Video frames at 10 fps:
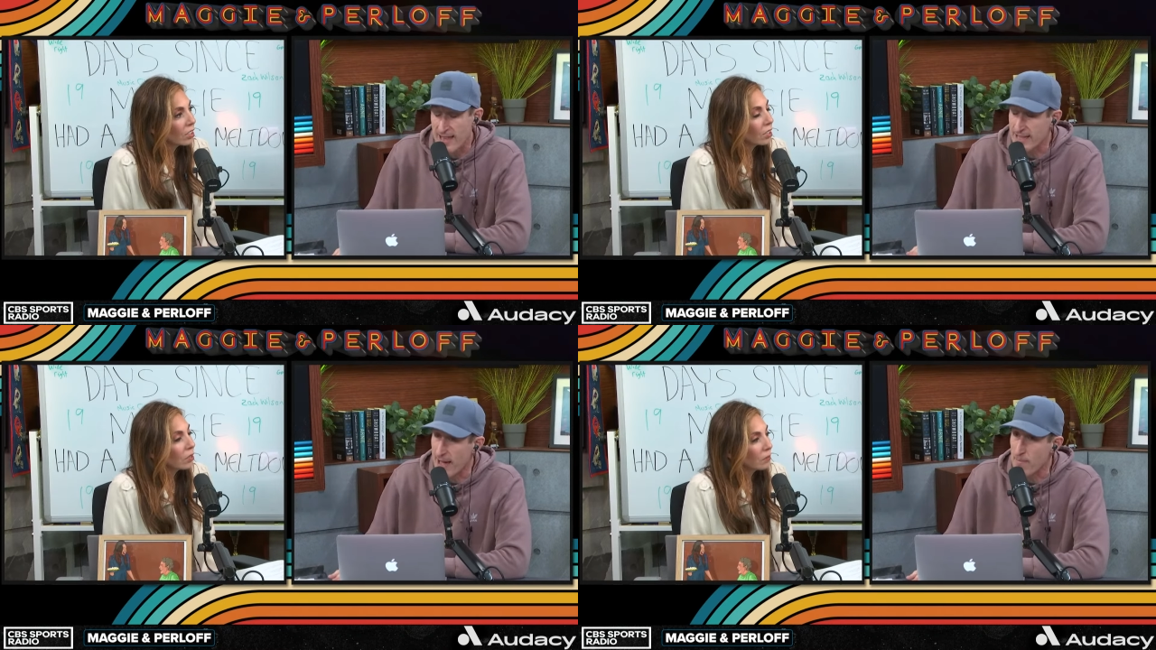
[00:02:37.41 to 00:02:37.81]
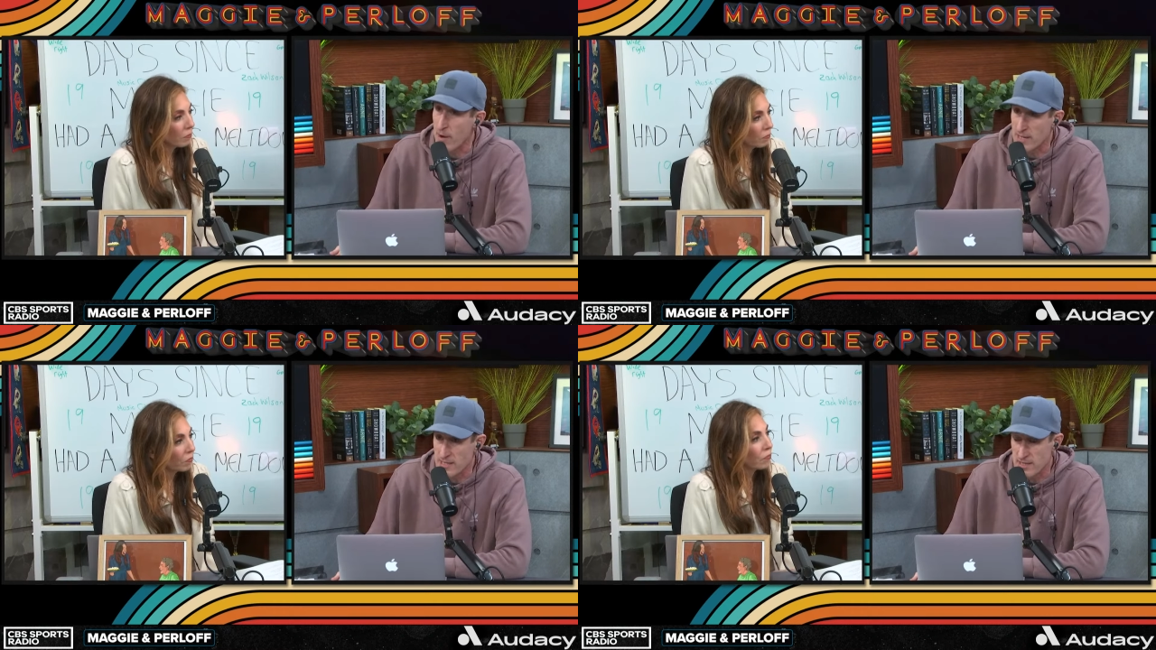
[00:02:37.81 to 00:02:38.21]
Speaker 1: I think that
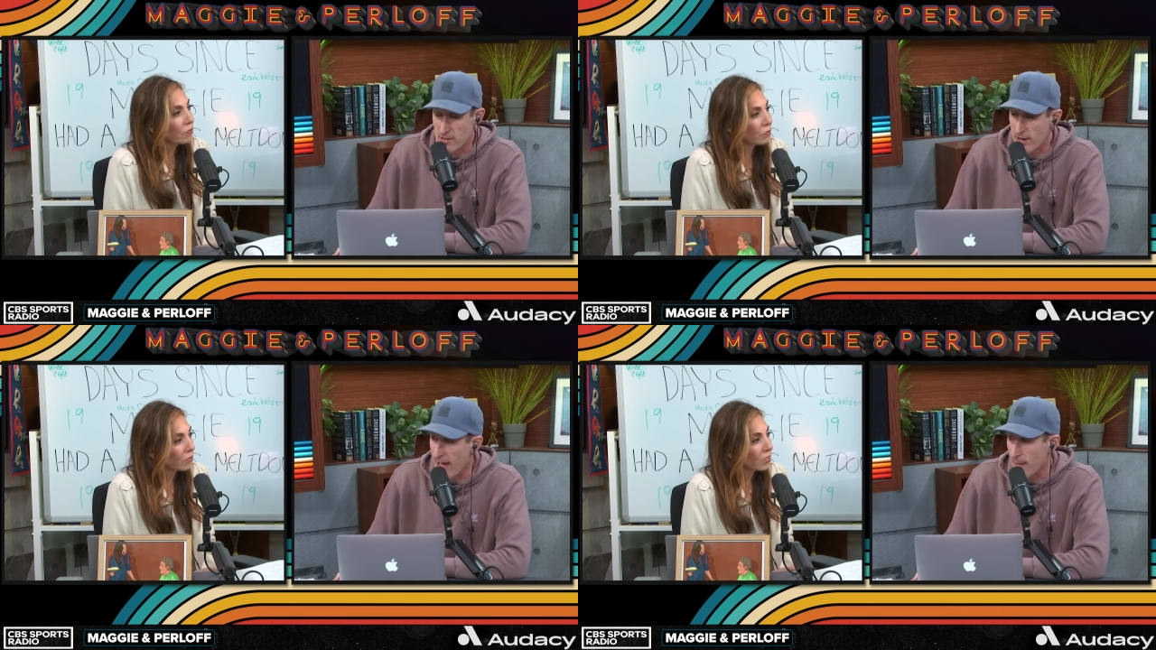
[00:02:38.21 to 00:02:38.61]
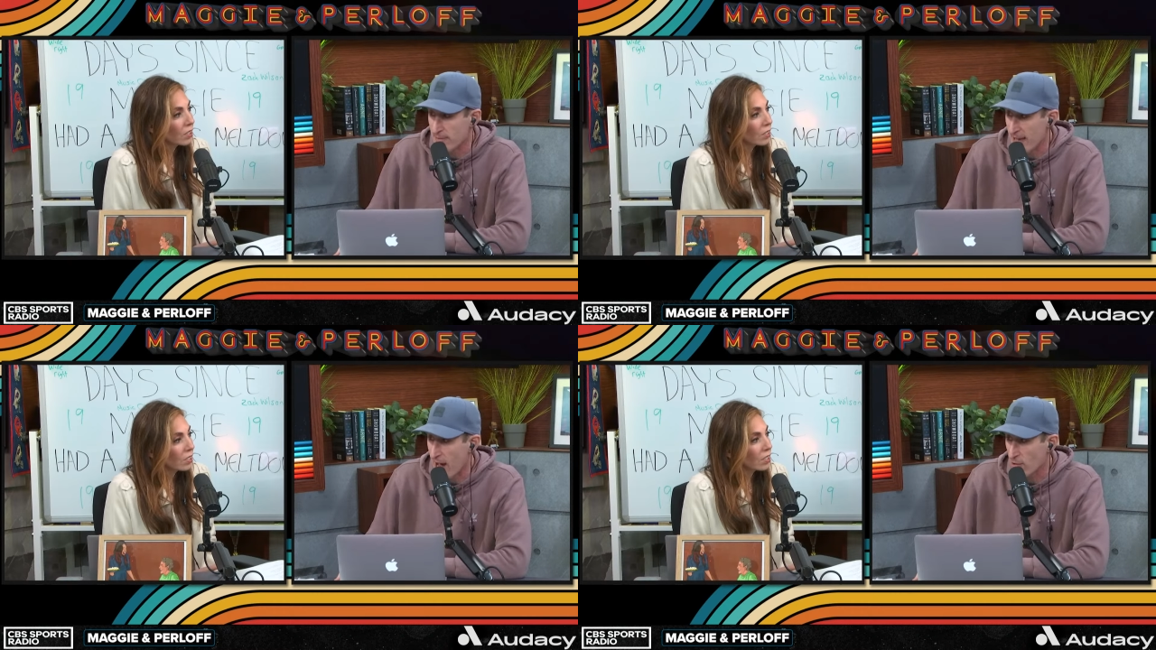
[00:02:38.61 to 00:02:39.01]
bus is going to
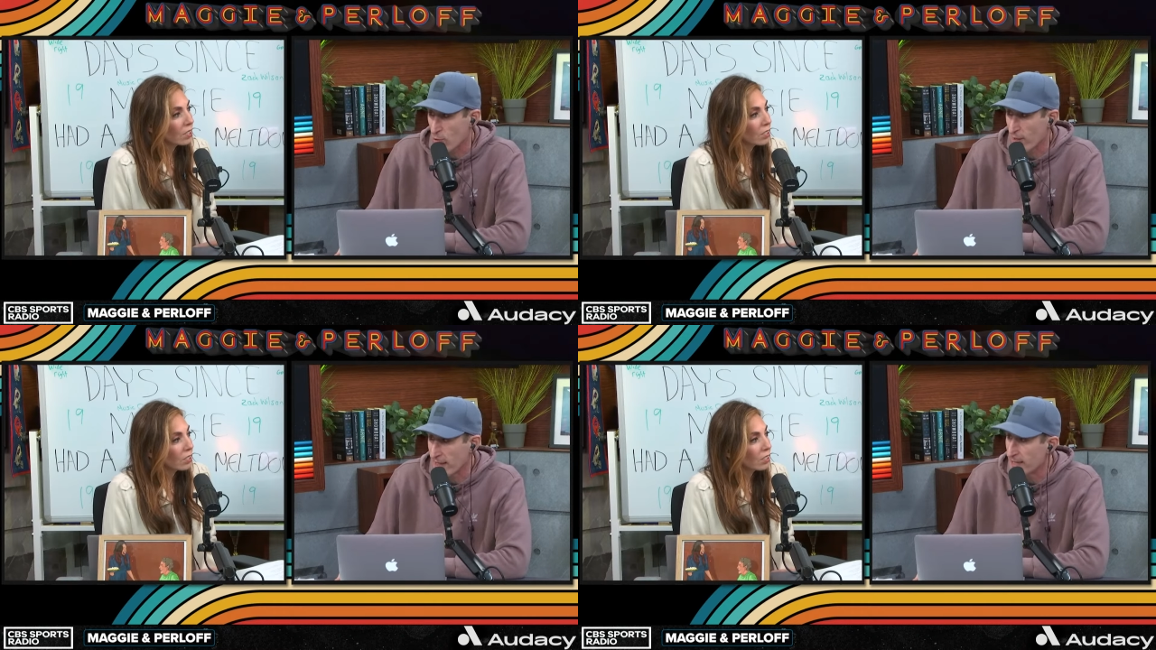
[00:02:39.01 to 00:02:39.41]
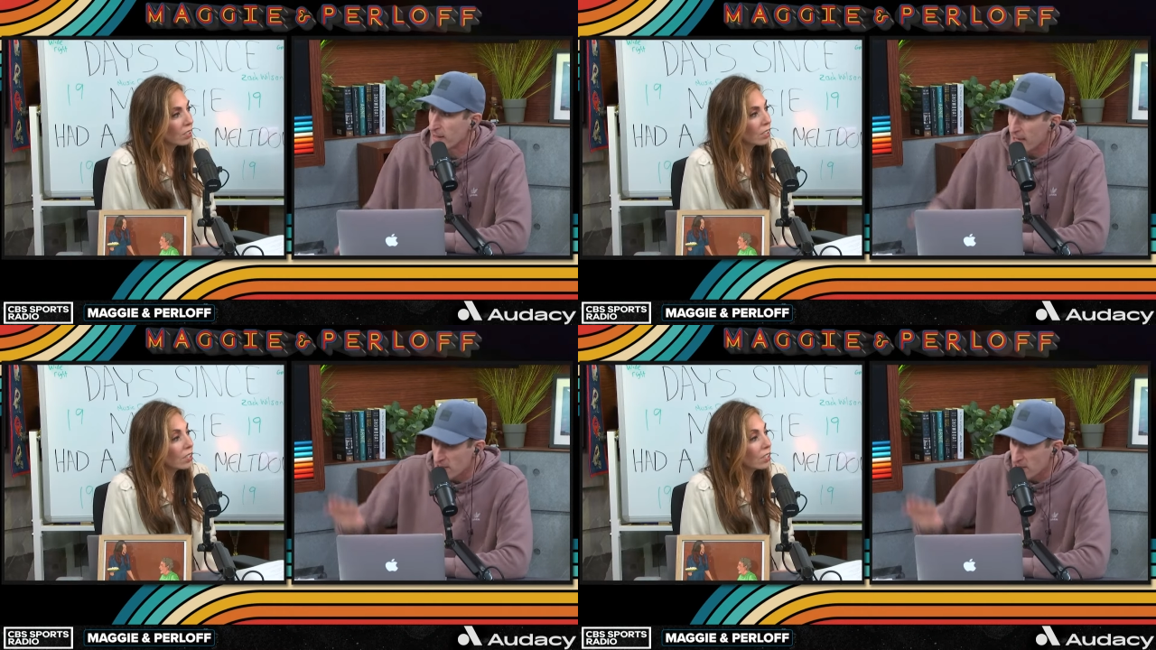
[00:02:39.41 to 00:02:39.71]
empty out quickly.